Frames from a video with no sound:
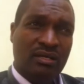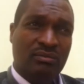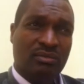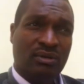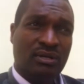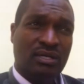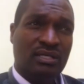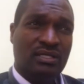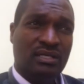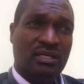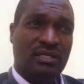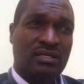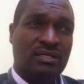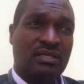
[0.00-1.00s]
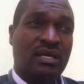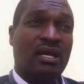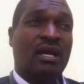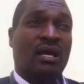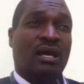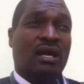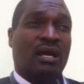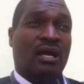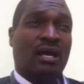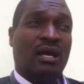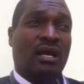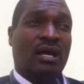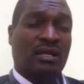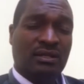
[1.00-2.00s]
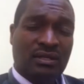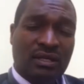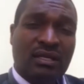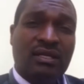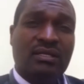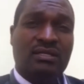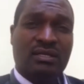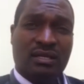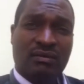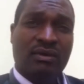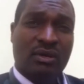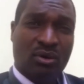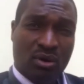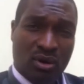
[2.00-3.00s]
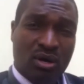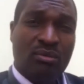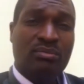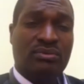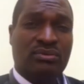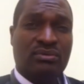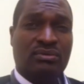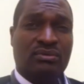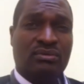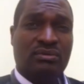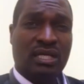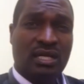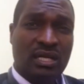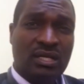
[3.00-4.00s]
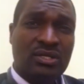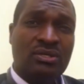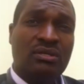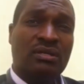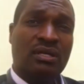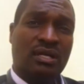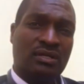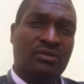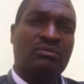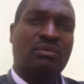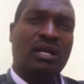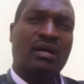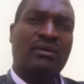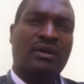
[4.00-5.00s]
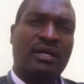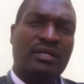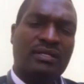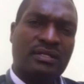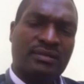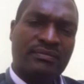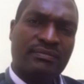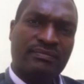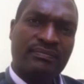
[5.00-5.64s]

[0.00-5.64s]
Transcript: in politics, I think it's giving hope to the nation and to Malawians.